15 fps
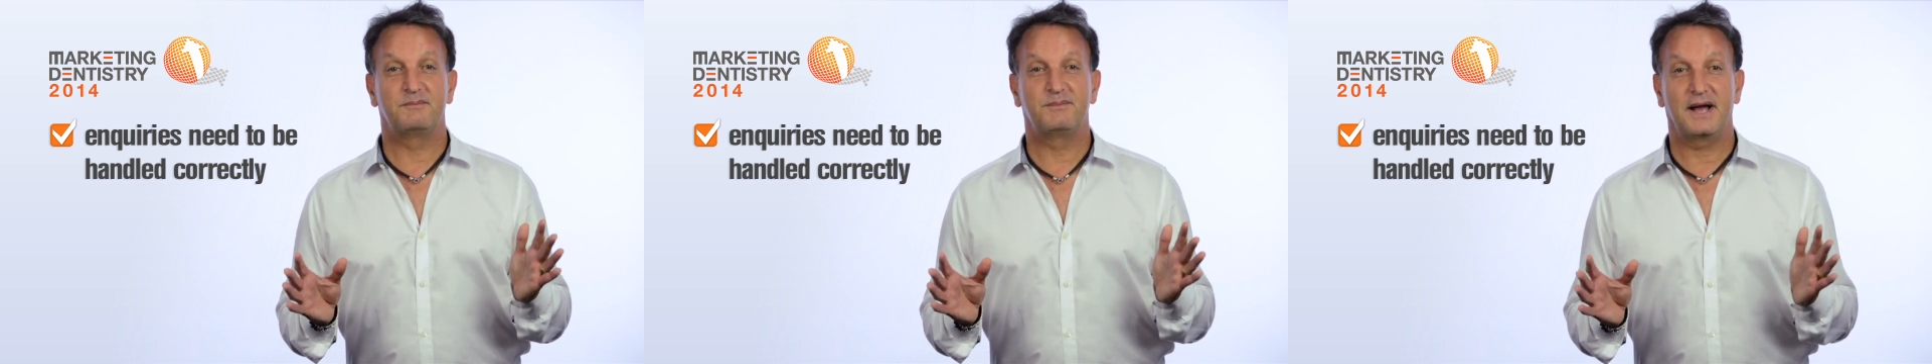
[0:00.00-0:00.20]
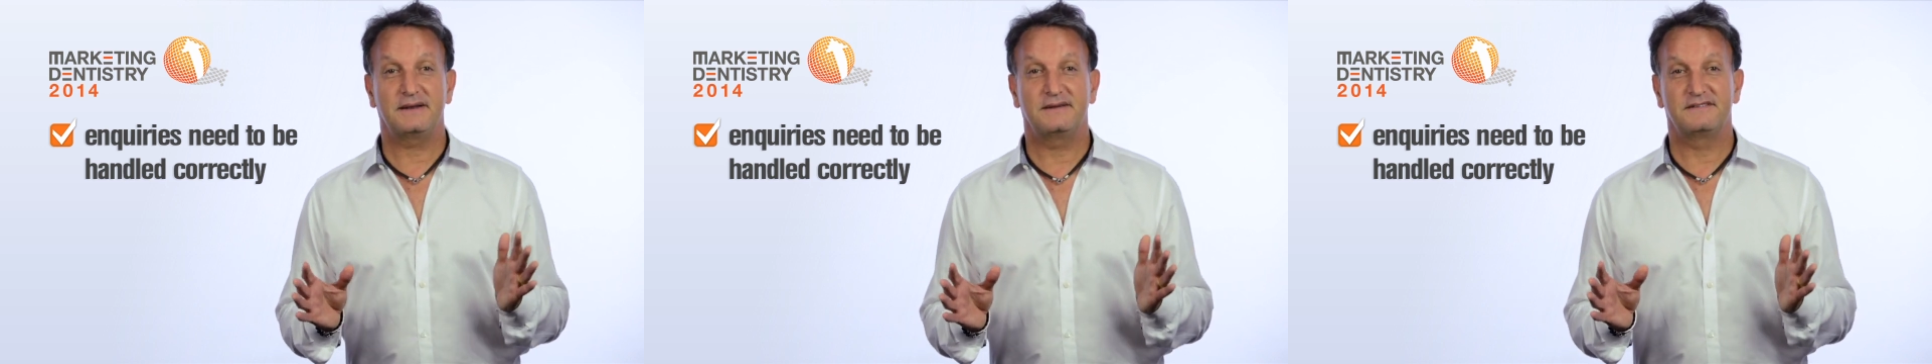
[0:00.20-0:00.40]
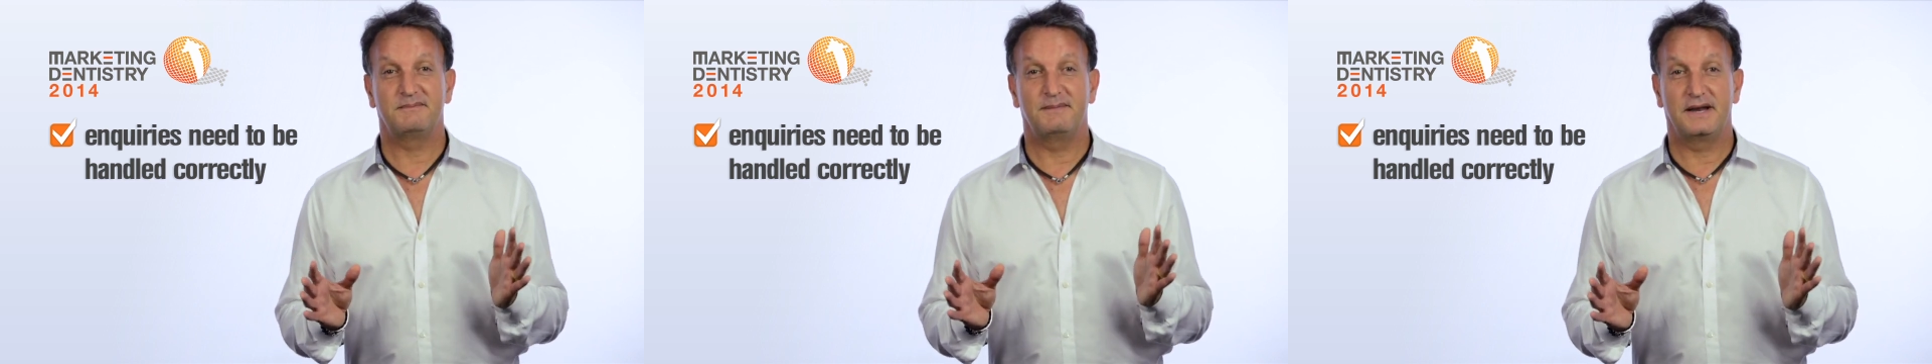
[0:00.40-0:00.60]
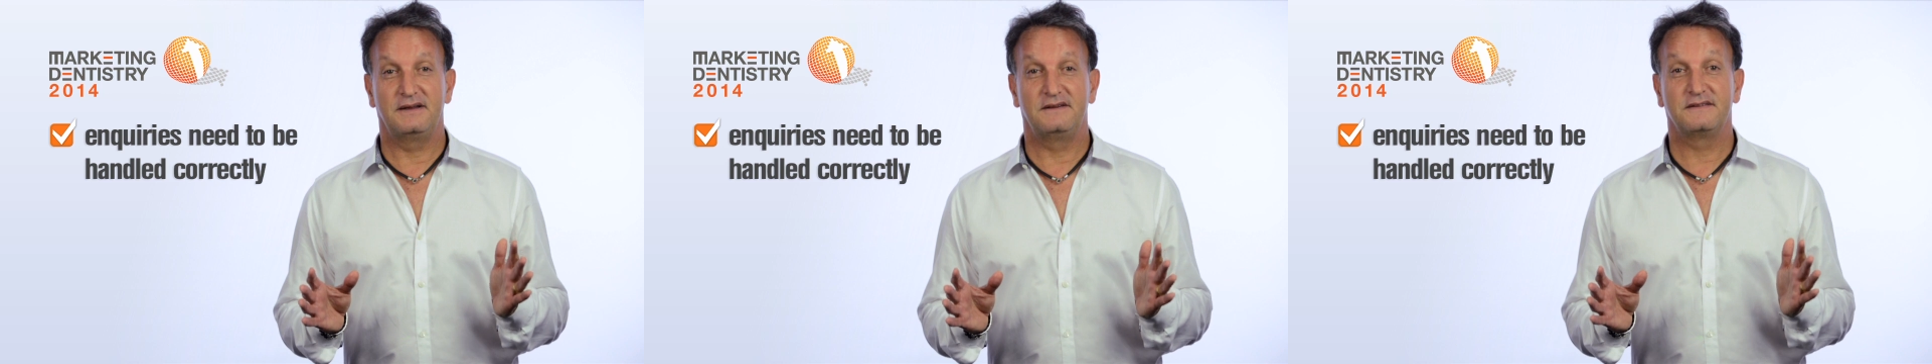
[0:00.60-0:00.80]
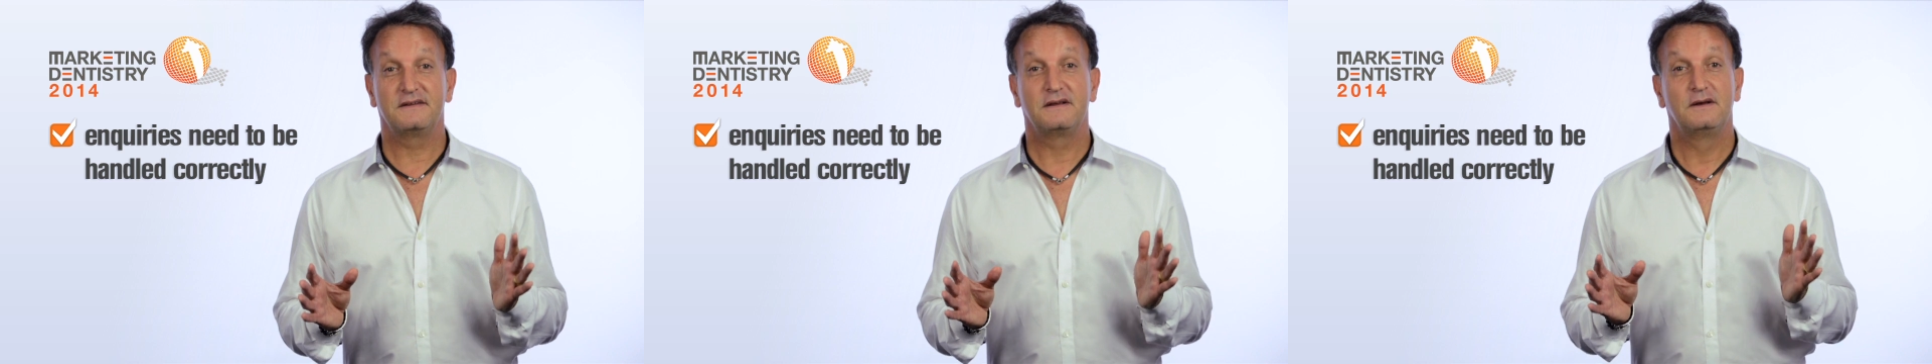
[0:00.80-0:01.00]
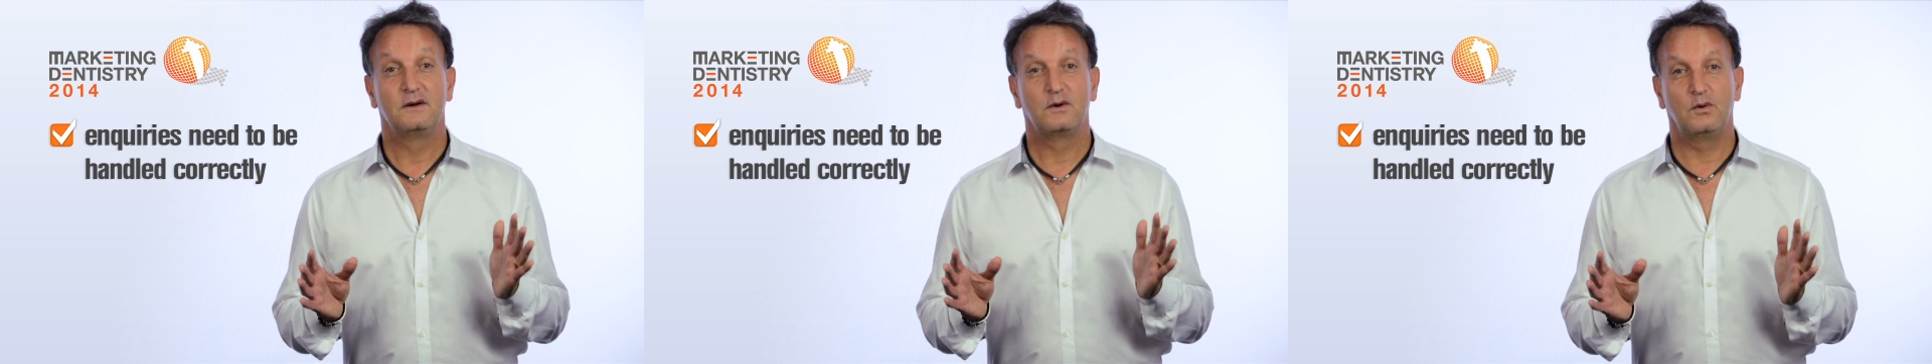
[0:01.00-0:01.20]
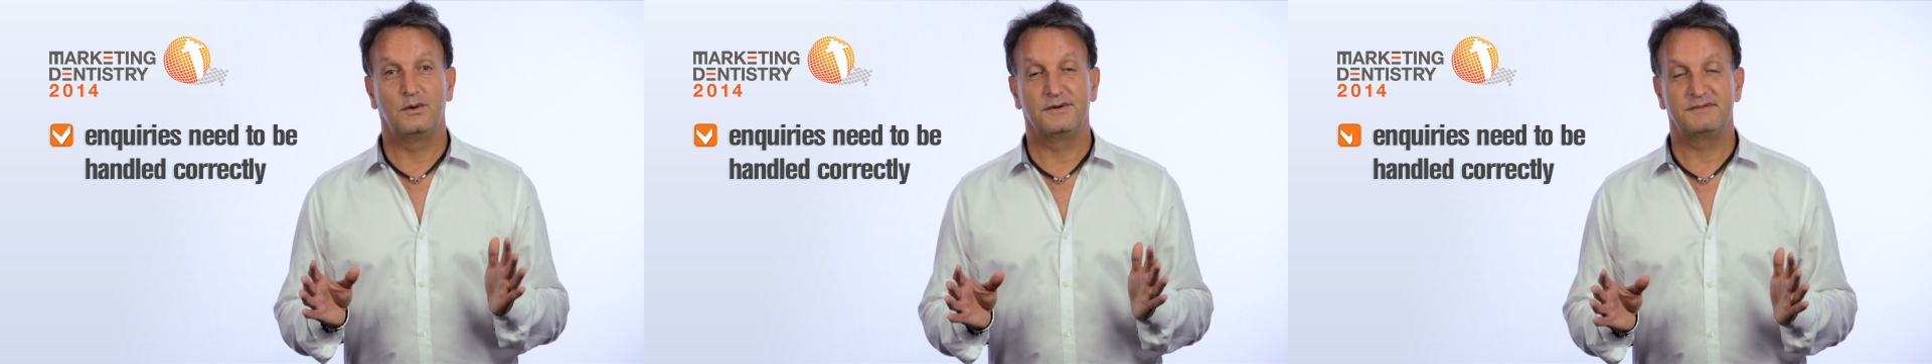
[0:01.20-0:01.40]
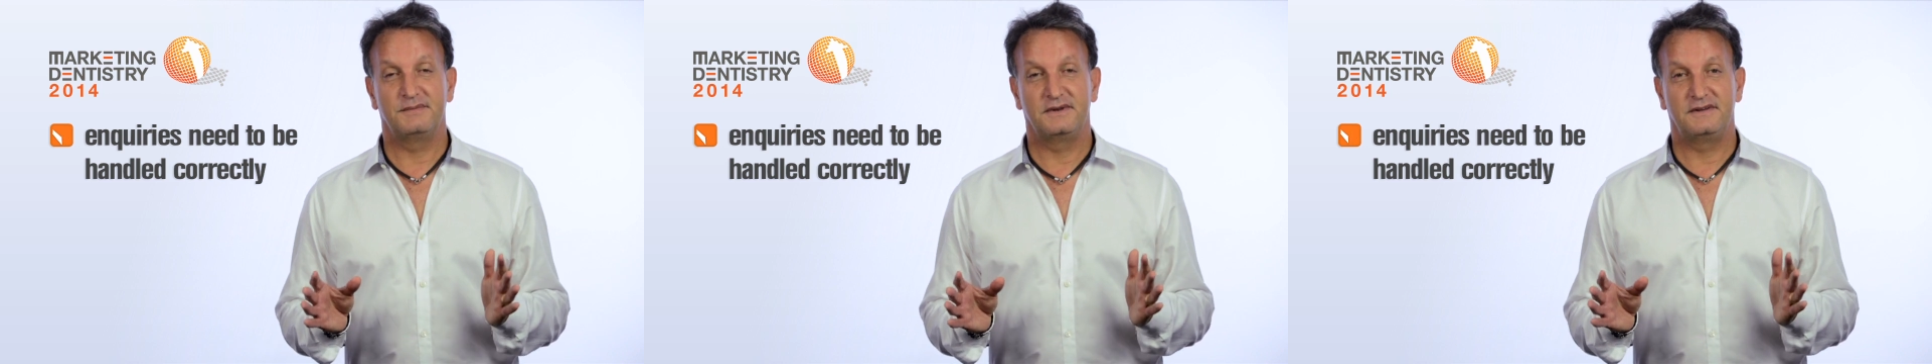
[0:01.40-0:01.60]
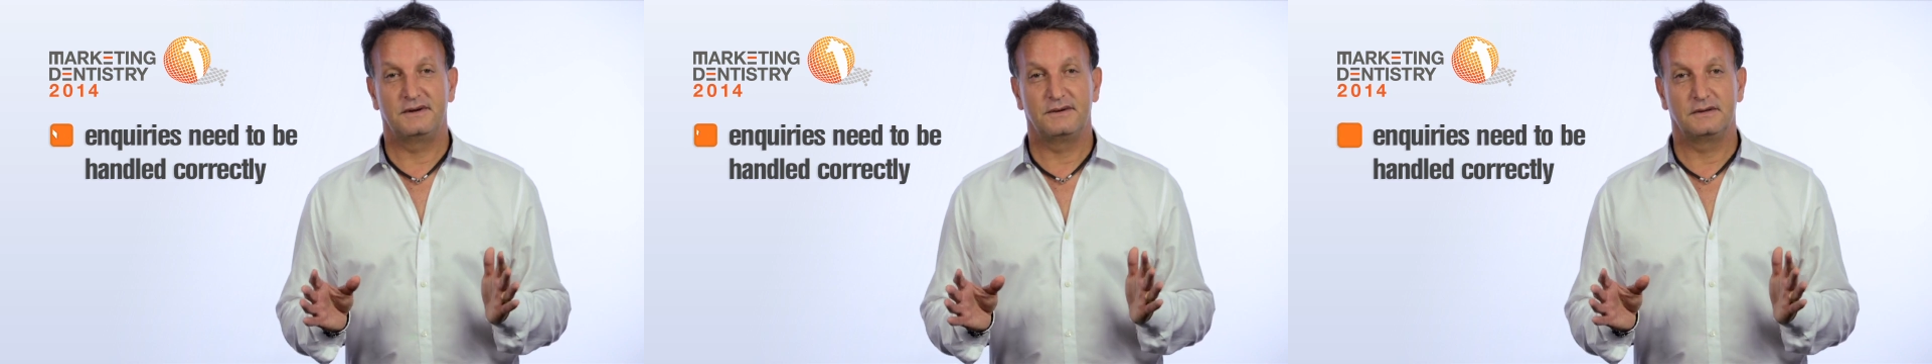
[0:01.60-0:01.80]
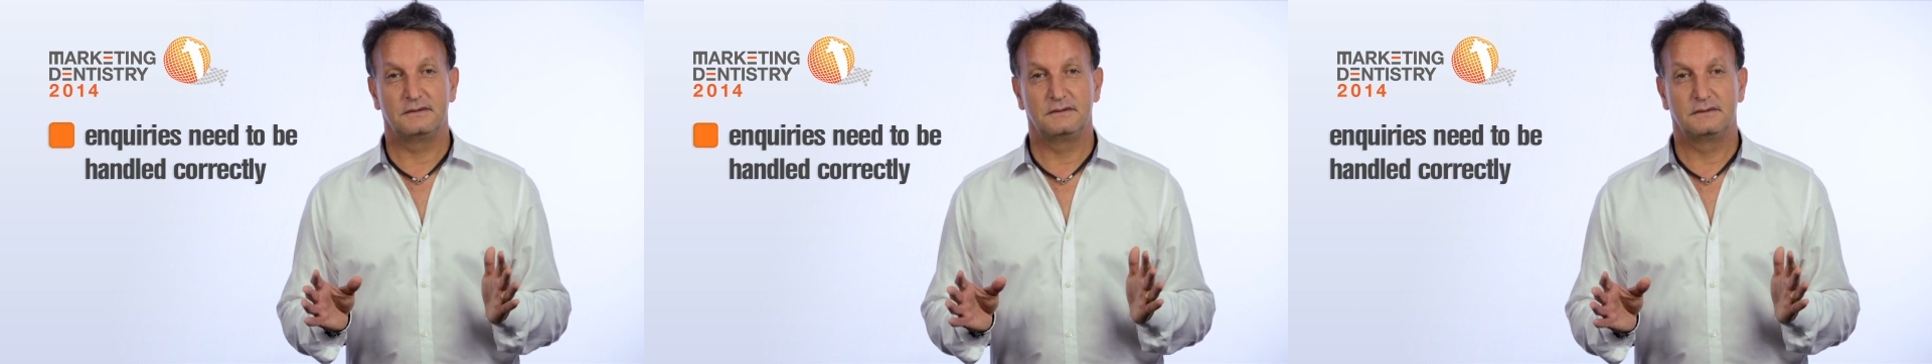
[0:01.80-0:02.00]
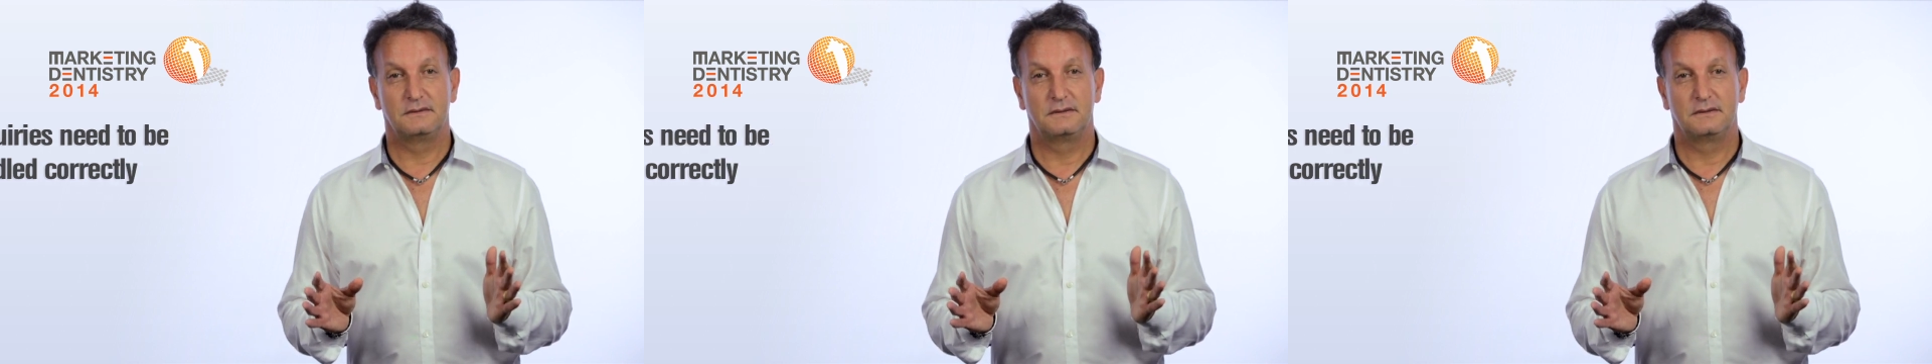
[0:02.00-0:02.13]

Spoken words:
practice manager's course material.